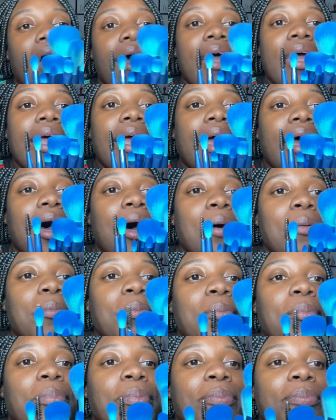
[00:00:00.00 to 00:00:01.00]
Yep.
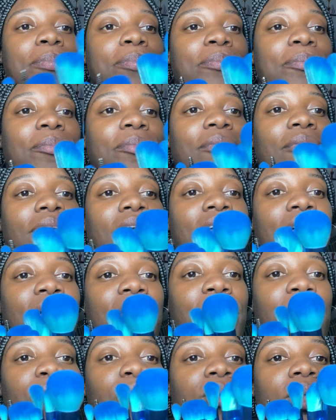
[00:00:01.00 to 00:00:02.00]

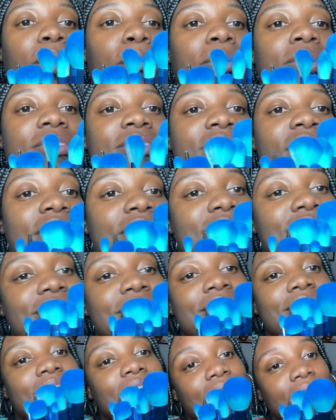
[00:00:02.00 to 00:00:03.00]
Good
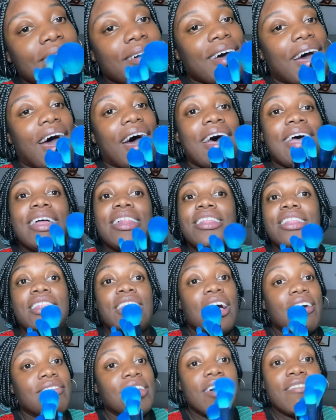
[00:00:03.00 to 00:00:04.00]
answer. I
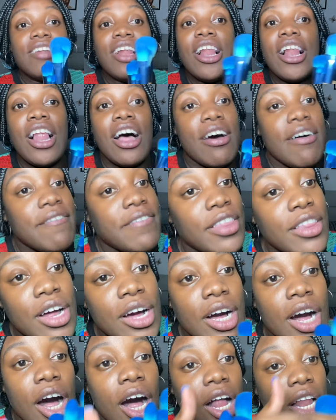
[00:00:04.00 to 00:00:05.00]
love, love, love the
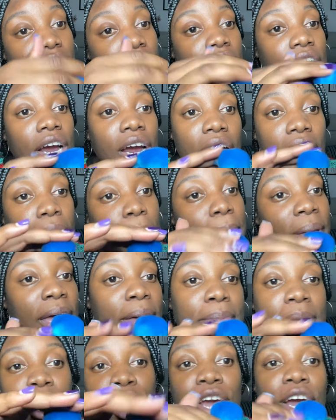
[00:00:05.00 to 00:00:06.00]
color.
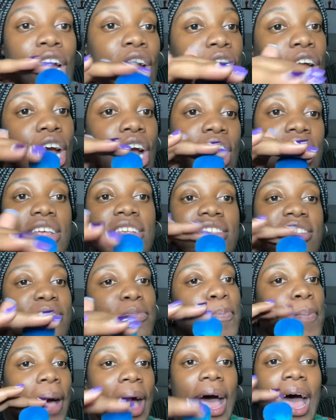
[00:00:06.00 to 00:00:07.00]
Baby girl,
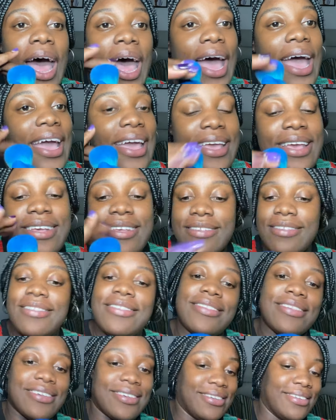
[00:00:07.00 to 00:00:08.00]

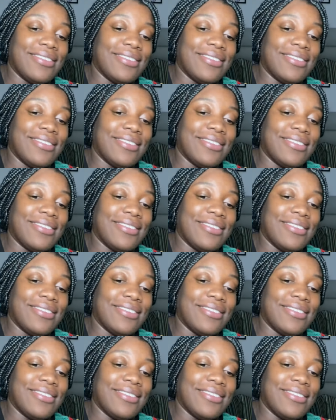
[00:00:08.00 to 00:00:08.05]
spice.